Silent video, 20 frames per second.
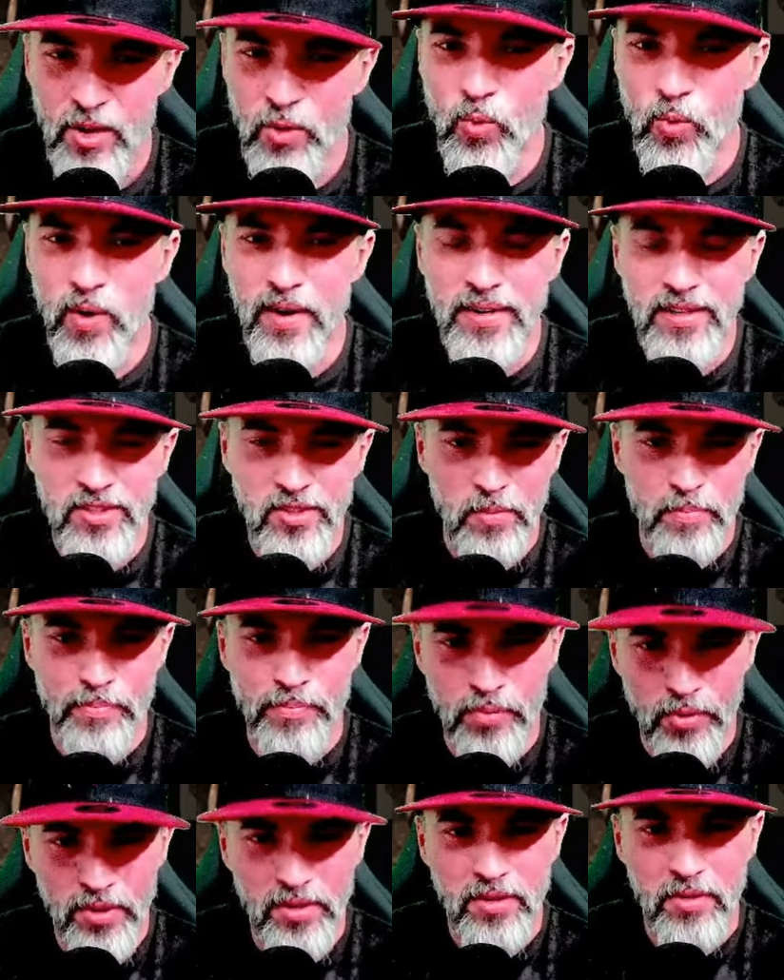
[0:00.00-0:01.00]
What is the
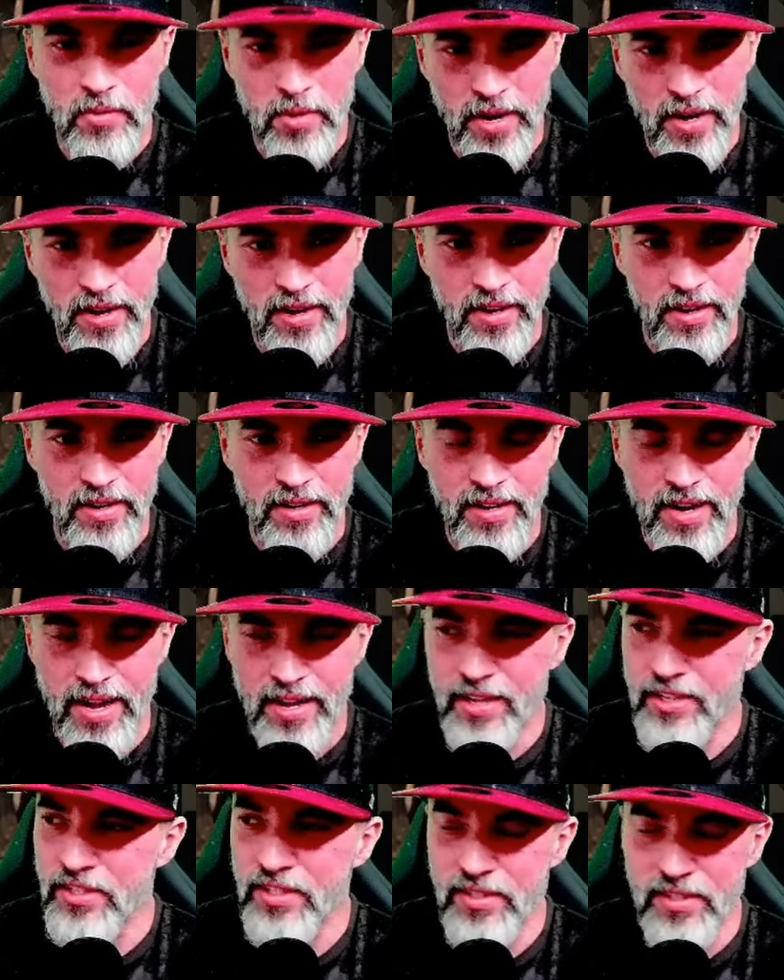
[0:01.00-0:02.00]
point right here?
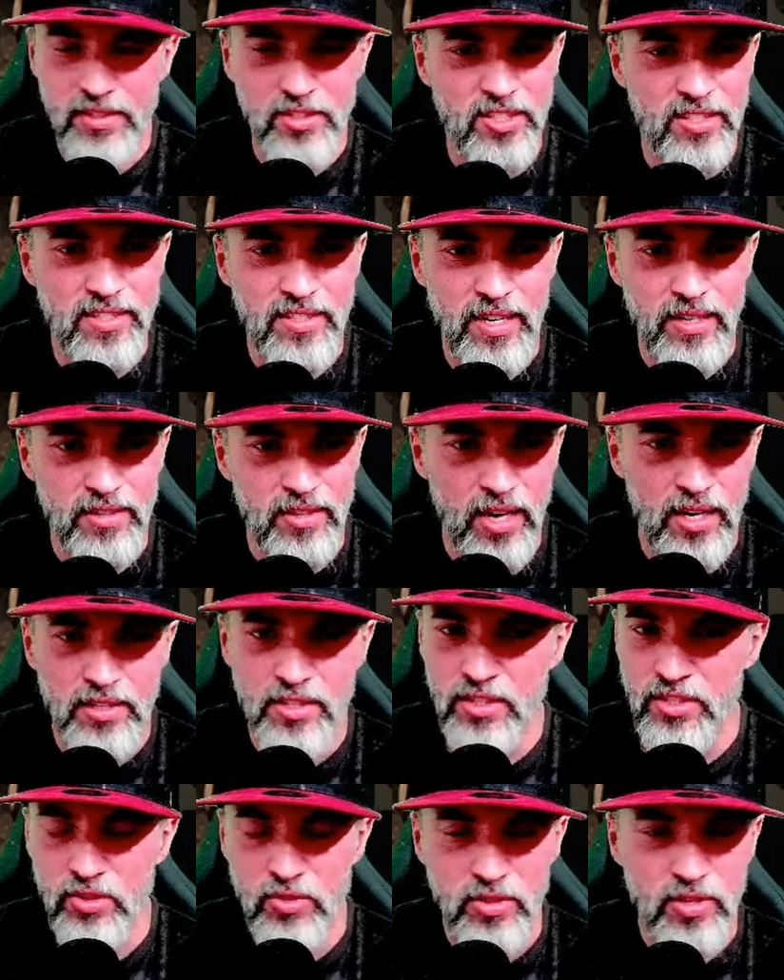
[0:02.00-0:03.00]
Like I just I just I, I
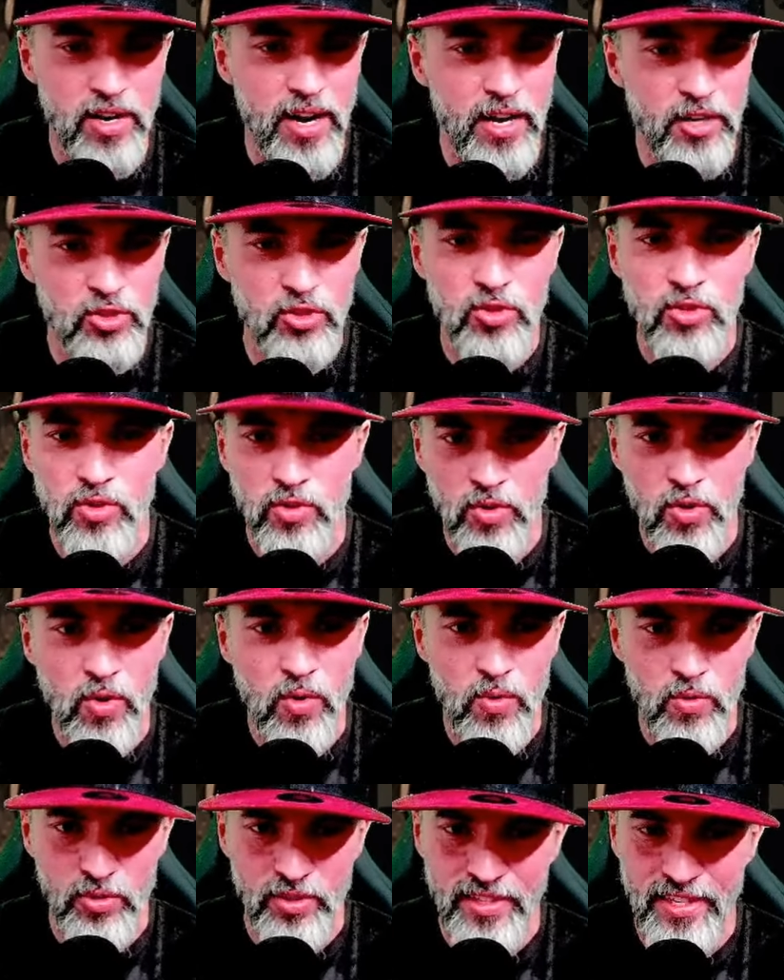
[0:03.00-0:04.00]
just would like to
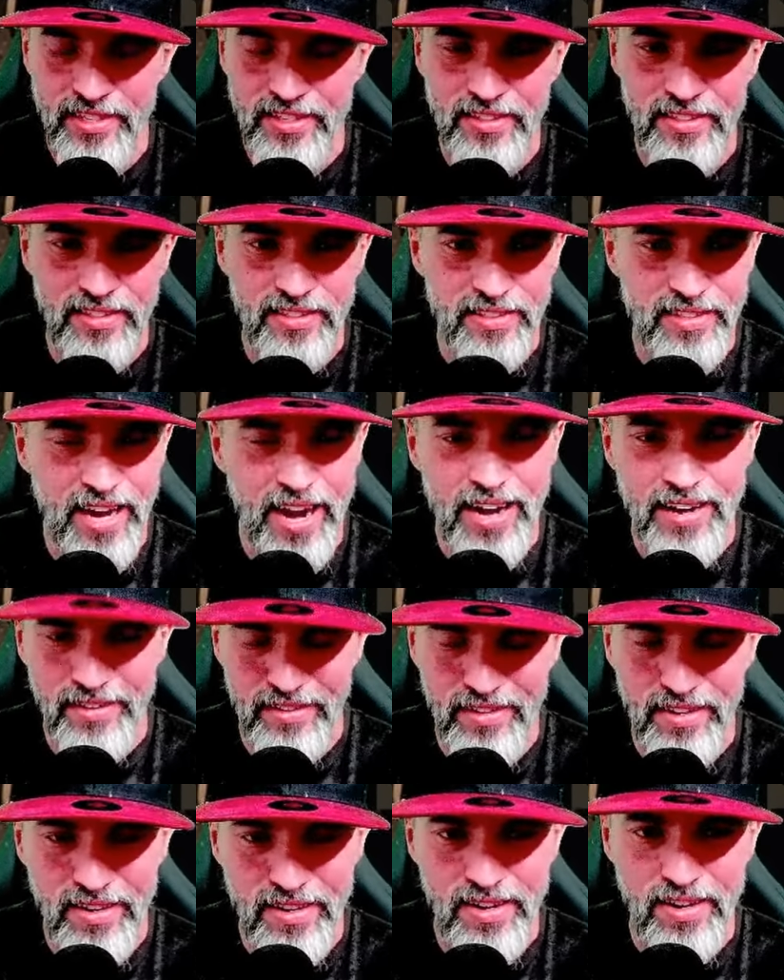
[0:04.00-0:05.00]
know this
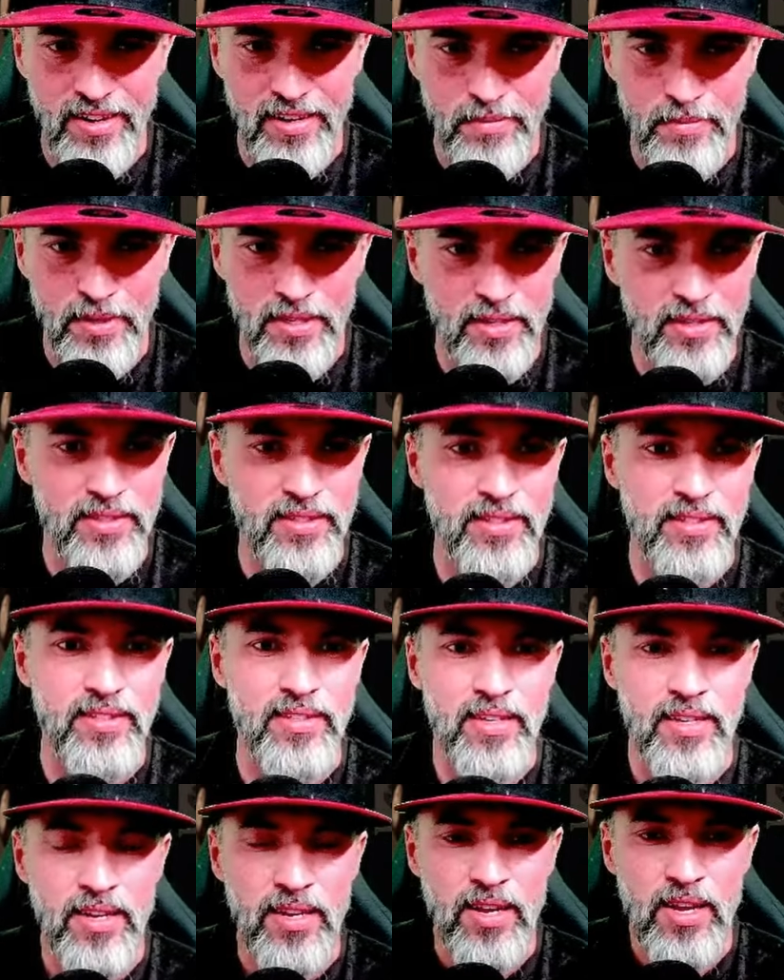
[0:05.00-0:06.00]
idea because